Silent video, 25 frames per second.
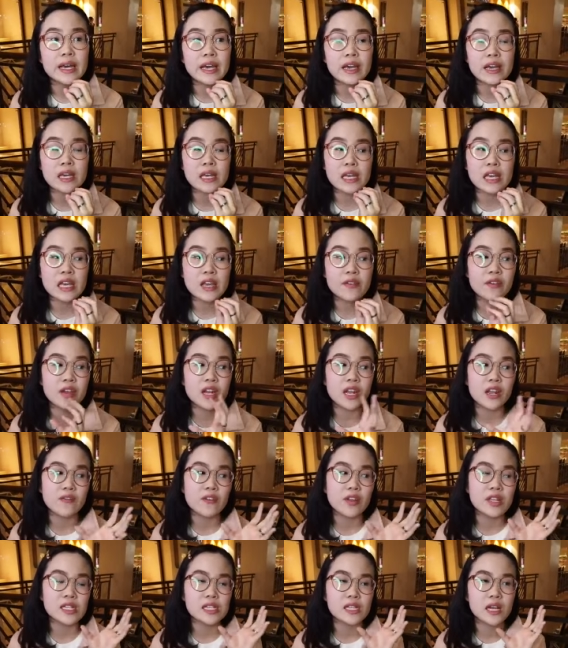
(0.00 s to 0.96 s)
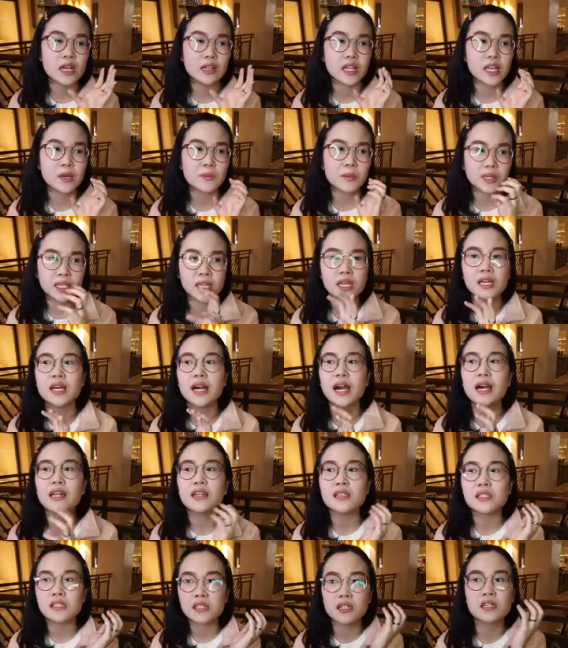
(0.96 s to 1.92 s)
they, even if it's not like, but thank
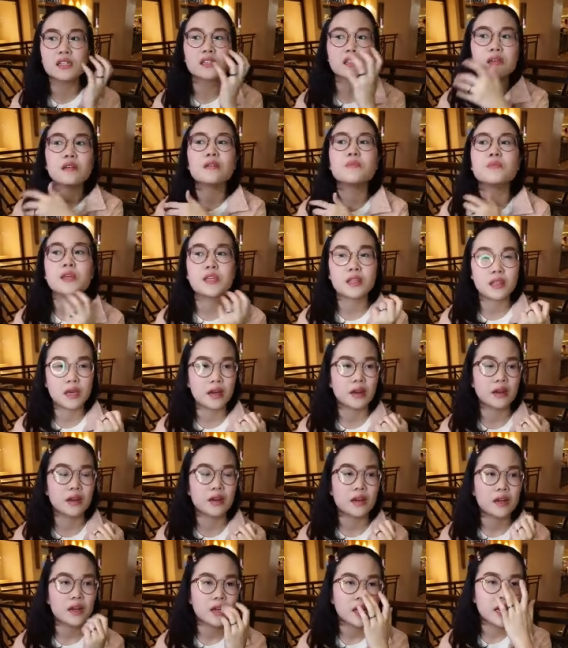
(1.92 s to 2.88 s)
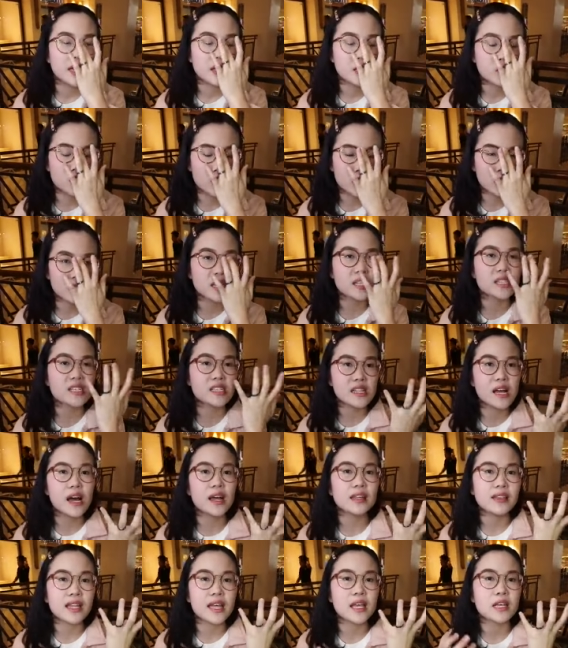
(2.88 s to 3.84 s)
God, it's gonna still be there. It's just, it's
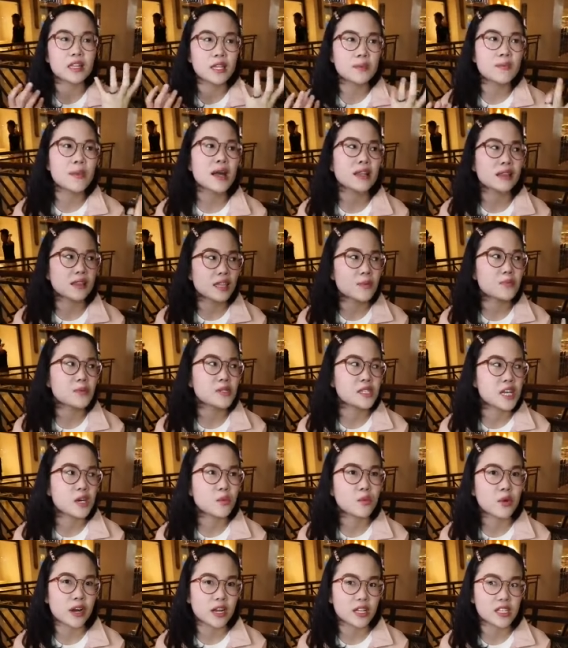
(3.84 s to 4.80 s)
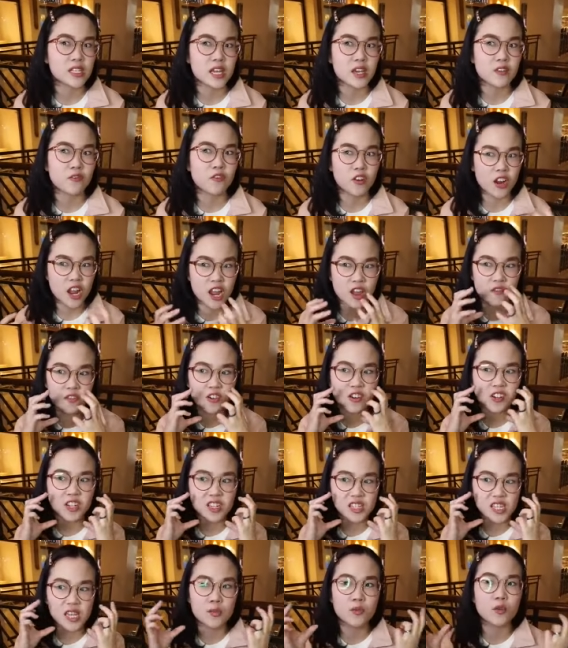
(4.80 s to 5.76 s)
not like the matte lipstick where it's like
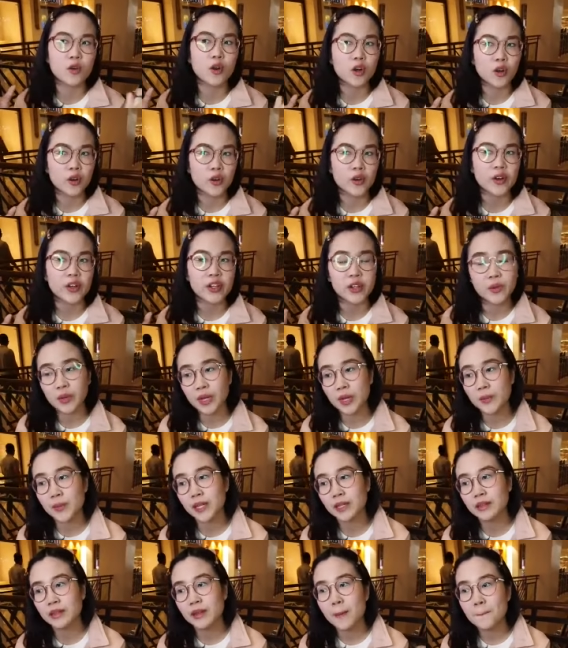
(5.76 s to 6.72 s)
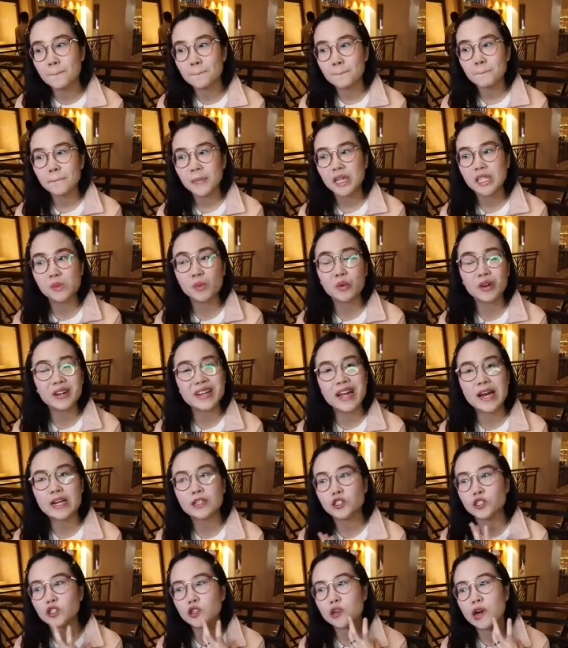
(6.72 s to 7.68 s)
forever the same color. You know what I mean? It's more
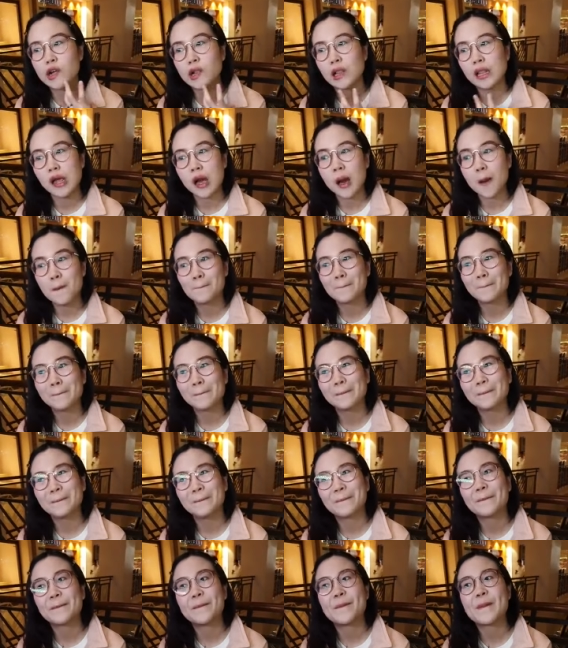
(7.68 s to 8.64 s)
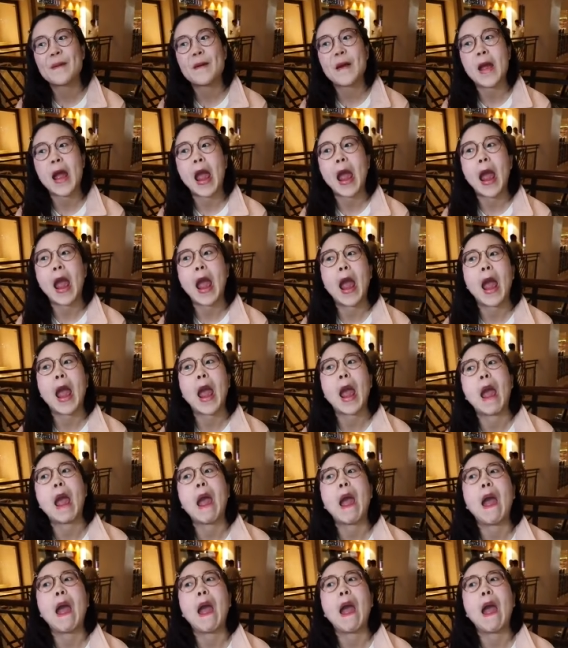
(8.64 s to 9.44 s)
natural. And we